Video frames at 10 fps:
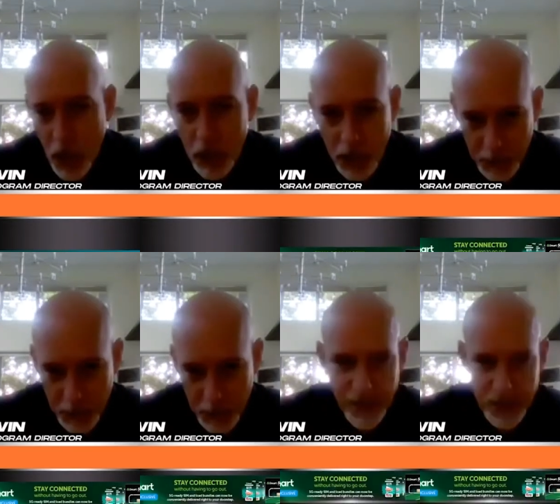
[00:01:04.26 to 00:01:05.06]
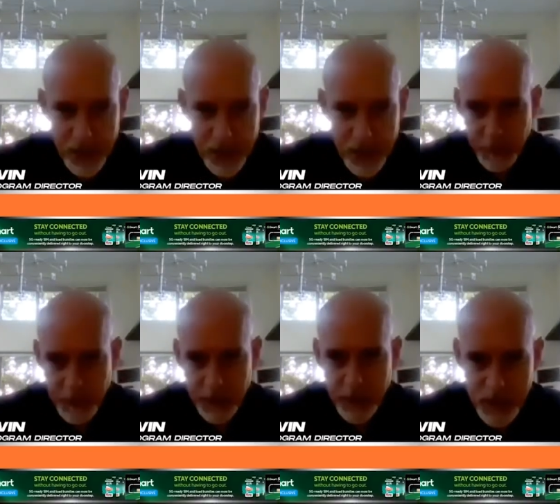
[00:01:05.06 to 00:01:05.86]
the Auckland professional
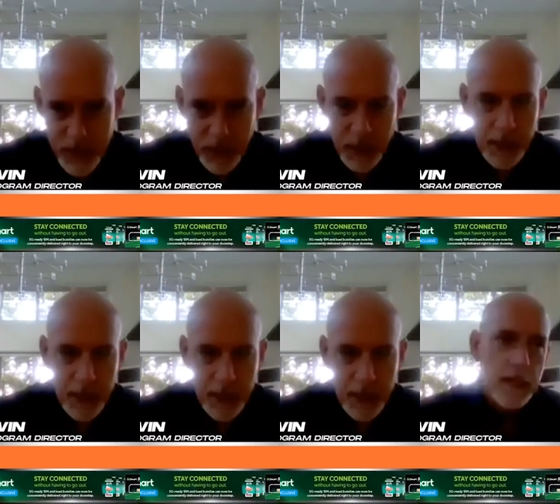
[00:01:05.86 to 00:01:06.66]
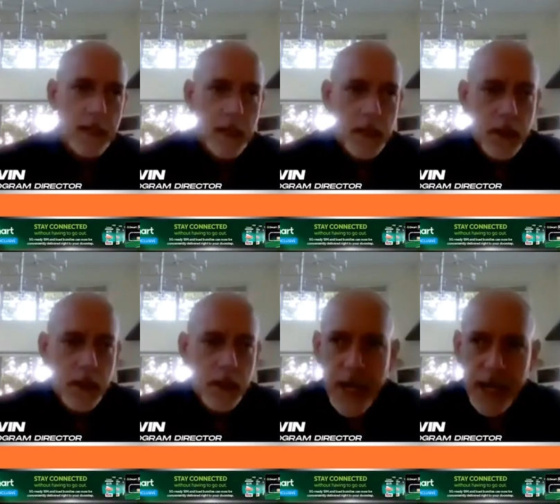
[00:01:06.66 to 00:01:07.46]
team in the New Zealand League,
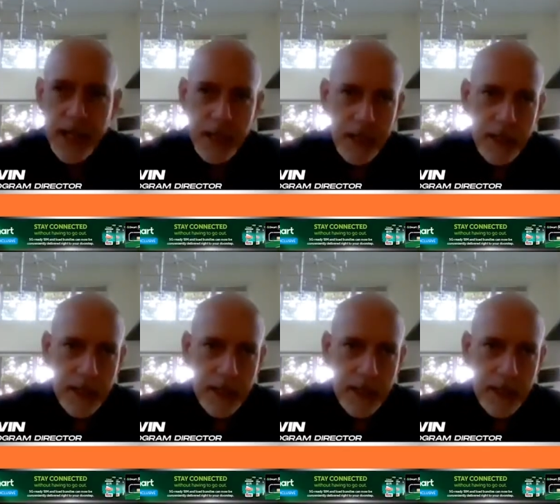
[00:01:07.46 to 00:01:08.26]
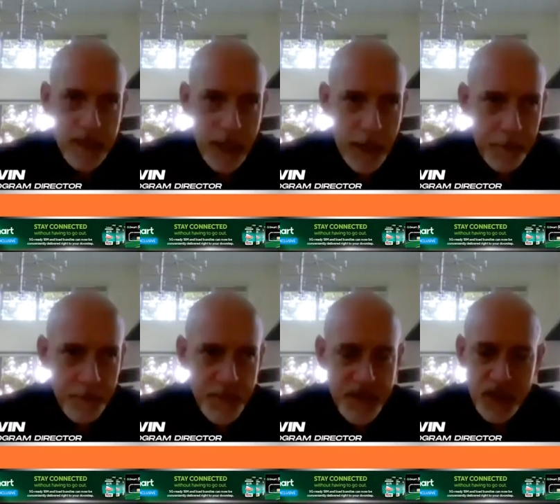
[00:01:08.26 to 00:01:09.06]
we had a kid that was
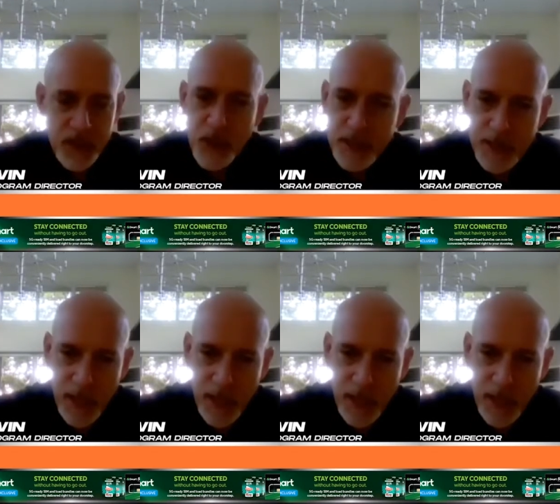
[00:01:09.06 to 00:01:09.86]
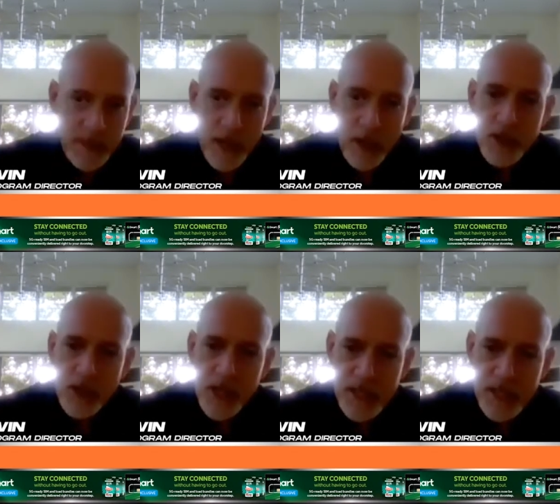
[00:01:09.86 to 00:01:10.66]
6'10", went to
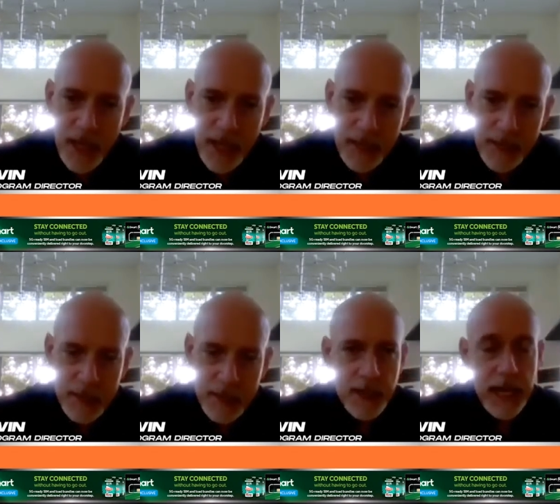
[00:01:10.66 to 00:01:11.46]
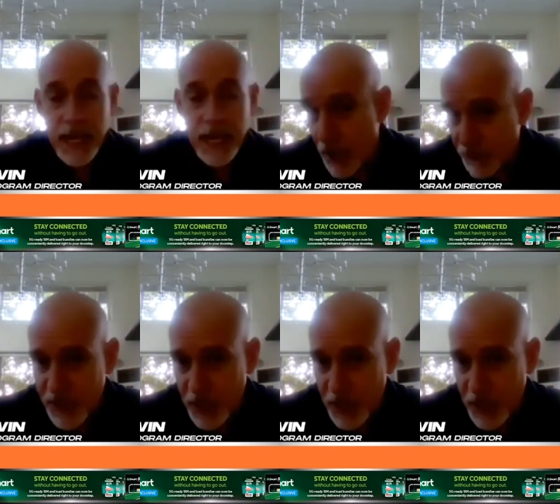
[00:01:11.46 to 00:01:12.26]
Arizona State and
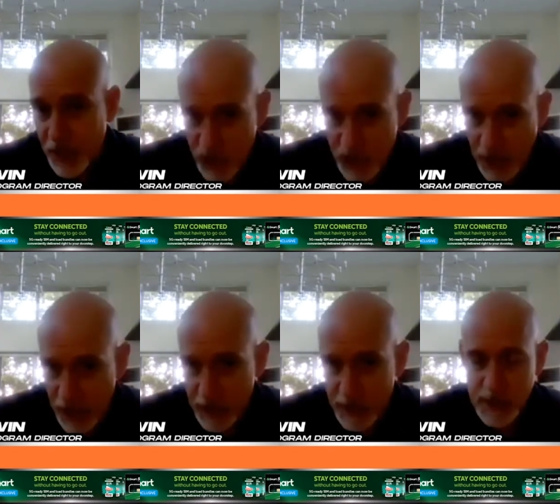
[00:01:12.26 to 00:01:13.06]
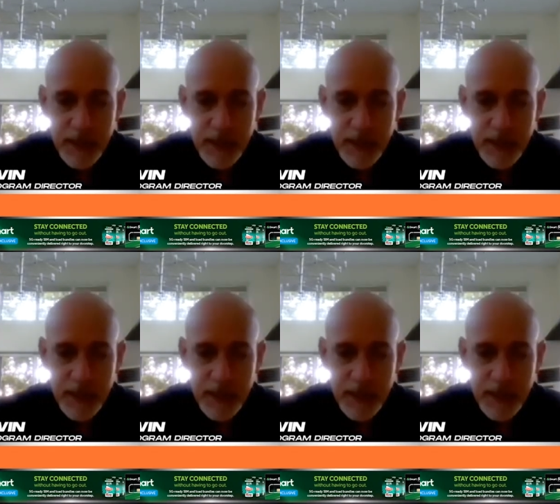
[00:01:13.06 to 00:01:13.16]
left Arizona State.